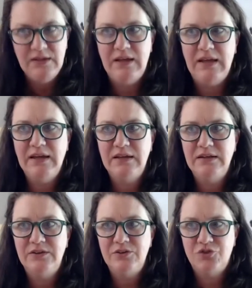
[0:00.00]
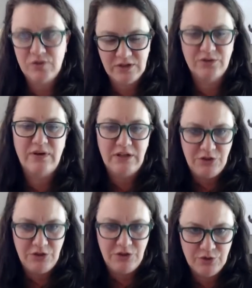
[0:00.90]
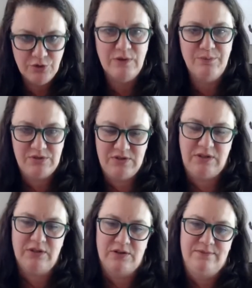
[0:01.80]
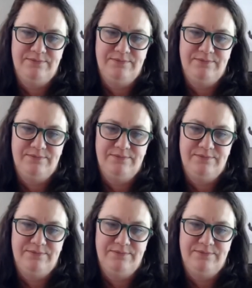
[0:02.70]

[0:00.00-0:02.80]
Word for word: and triggering you in particular?